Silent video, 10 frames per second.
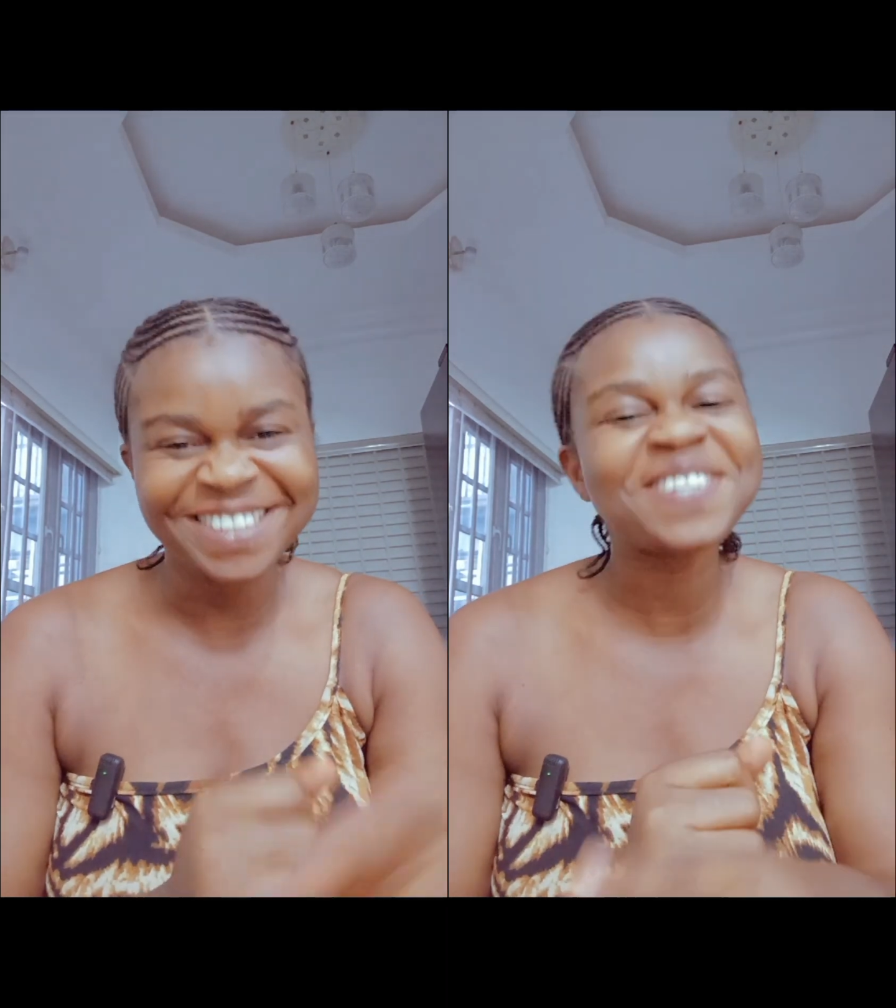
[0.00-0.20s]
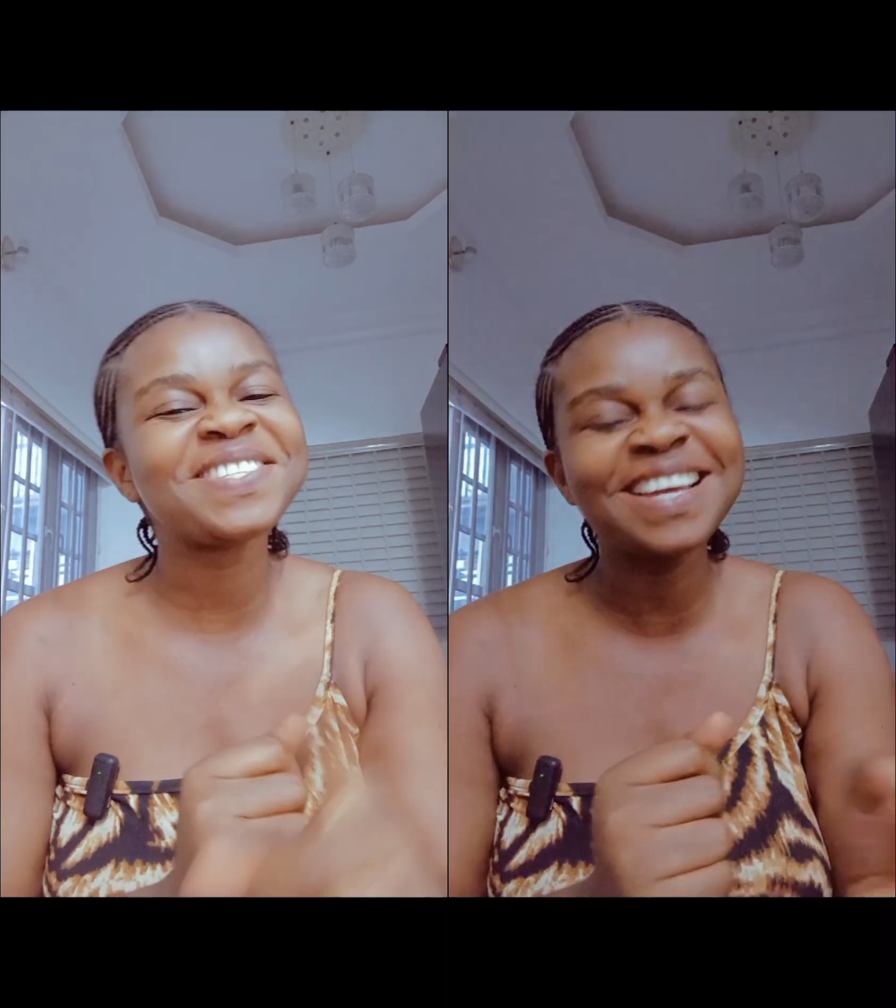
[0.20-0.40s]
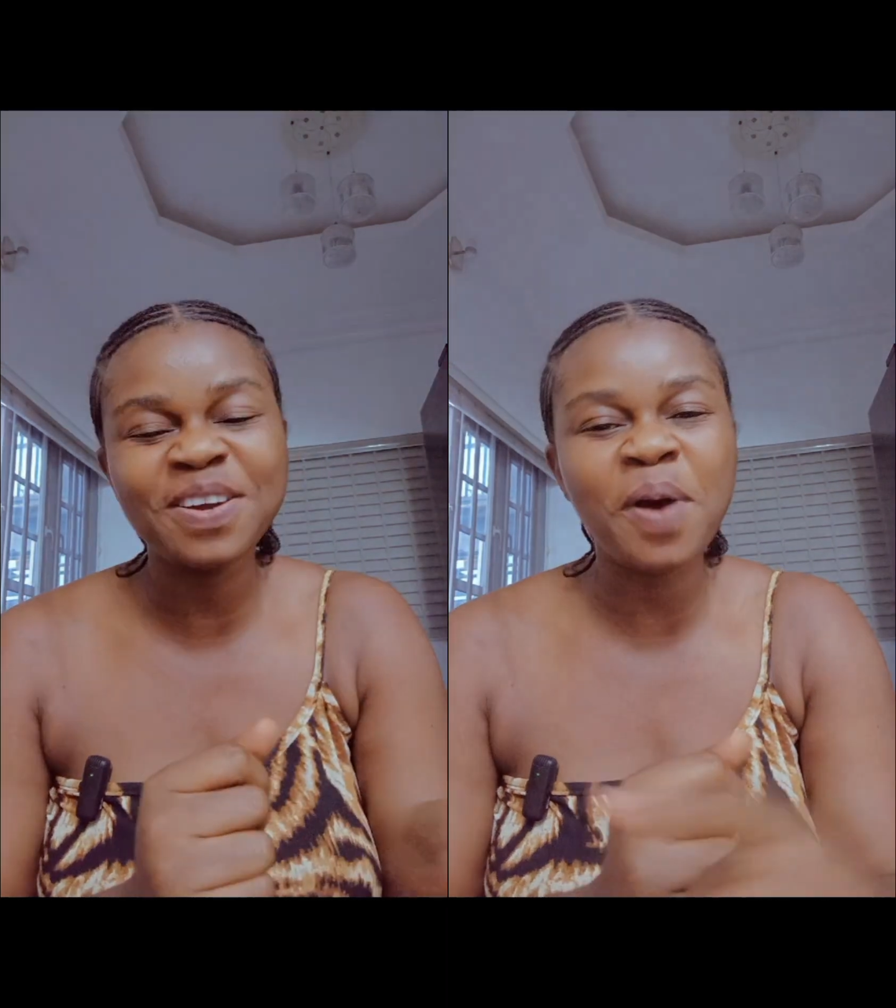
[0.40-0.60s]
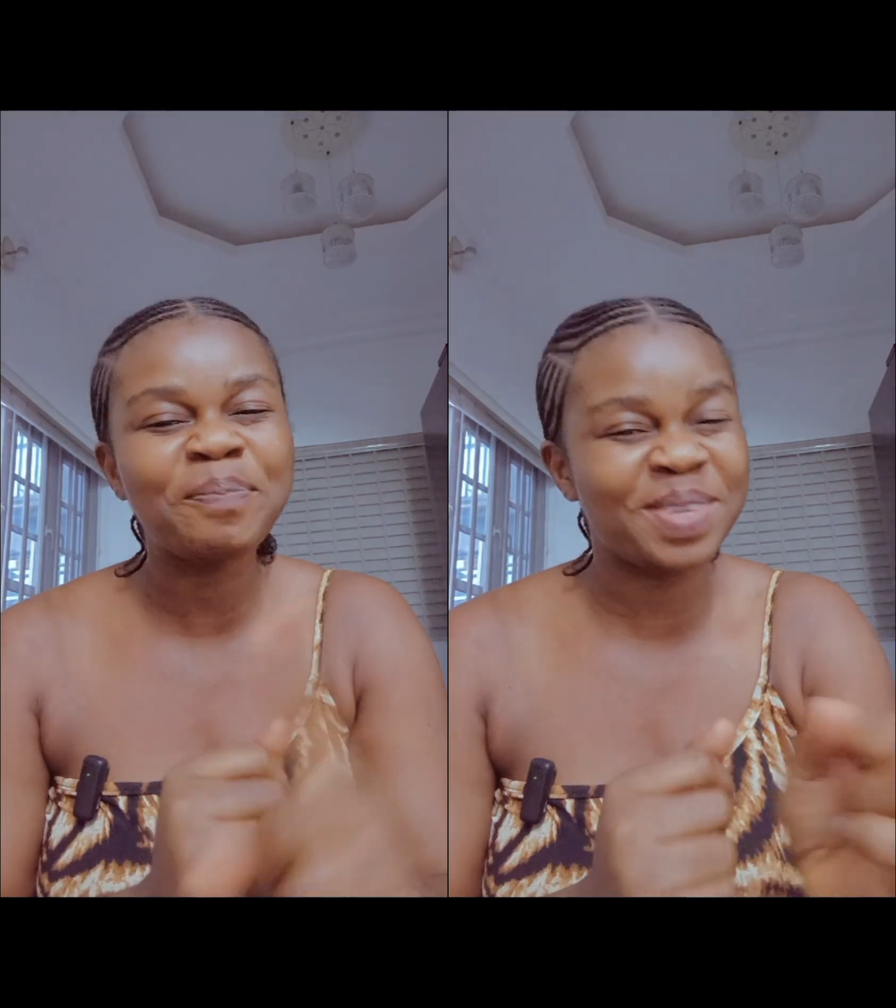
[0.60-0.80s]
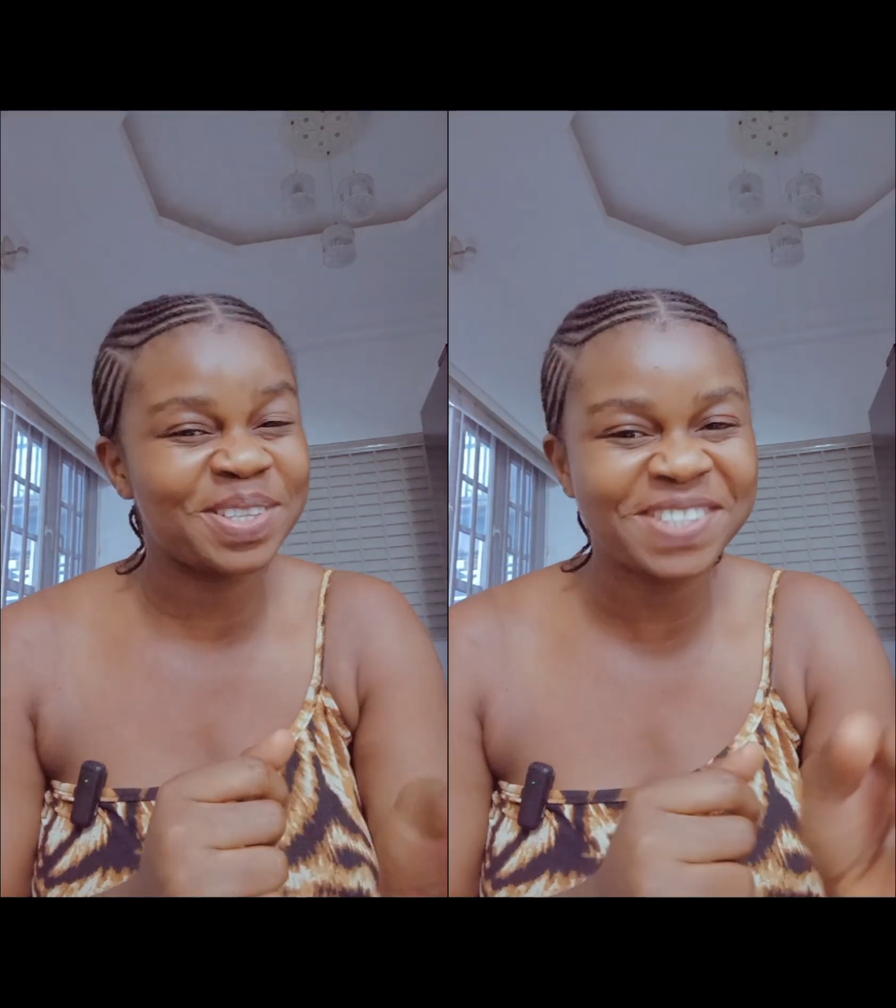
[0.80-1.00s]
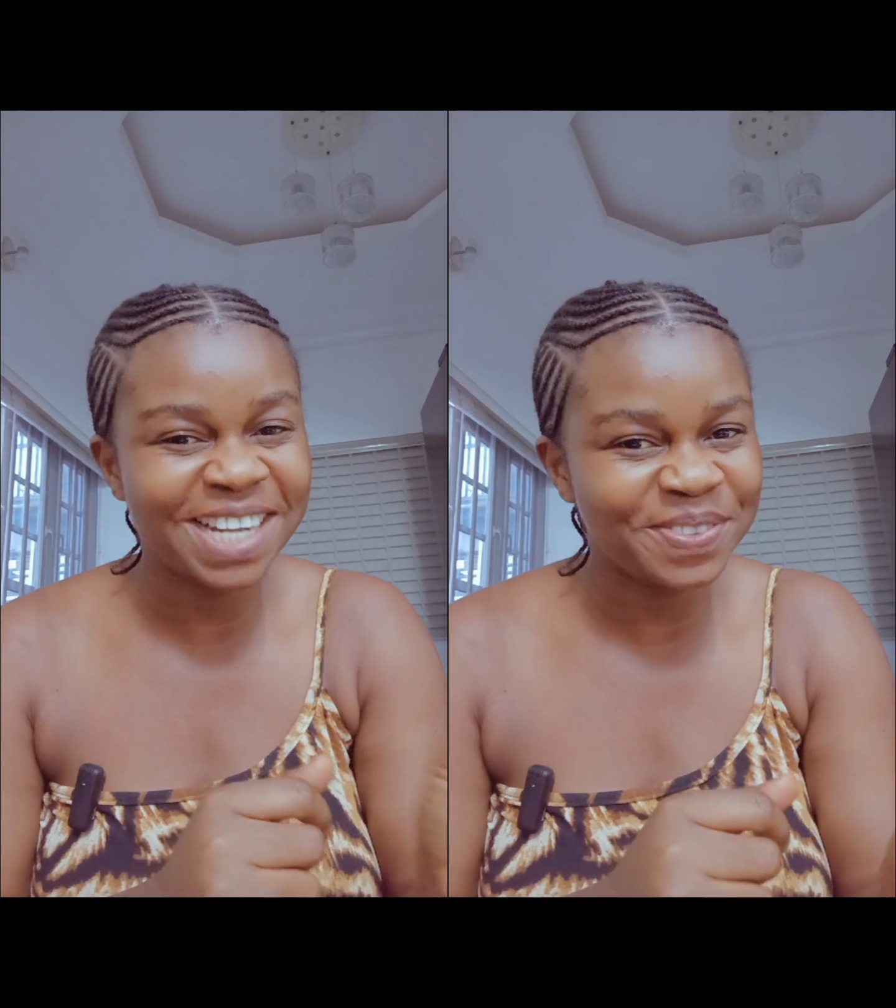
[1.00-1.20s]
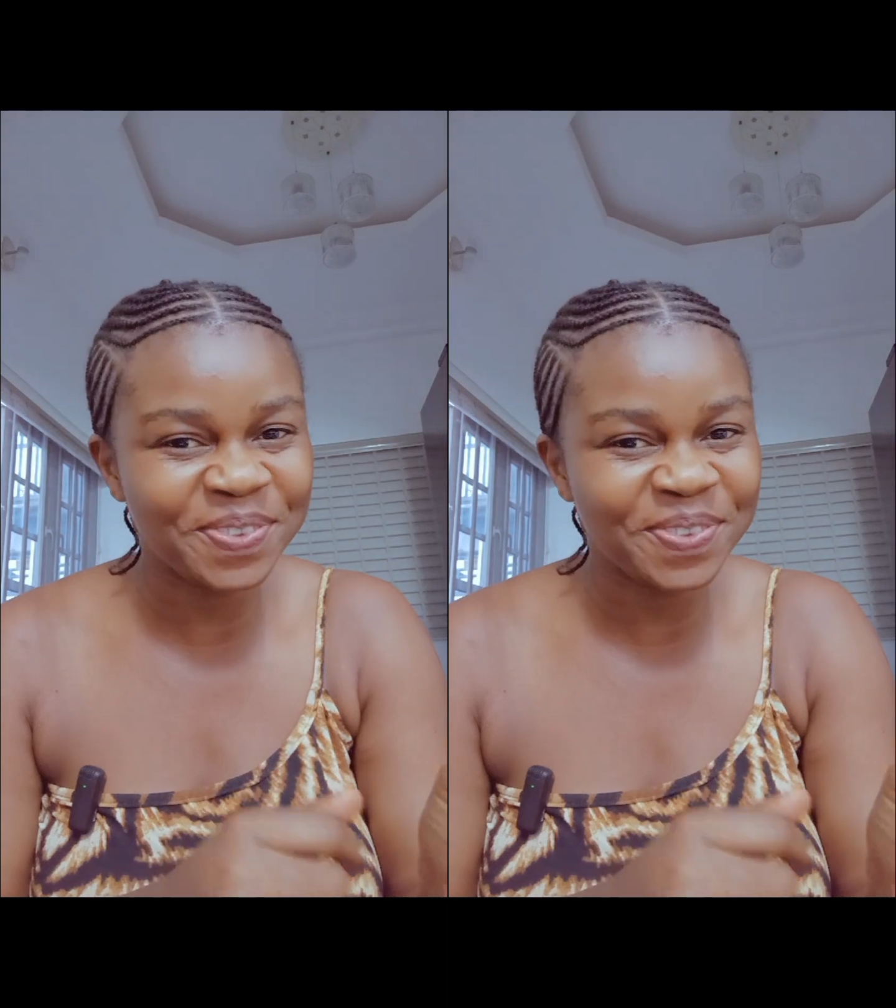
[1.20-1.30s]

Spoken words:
They will send you 1 piece of shirt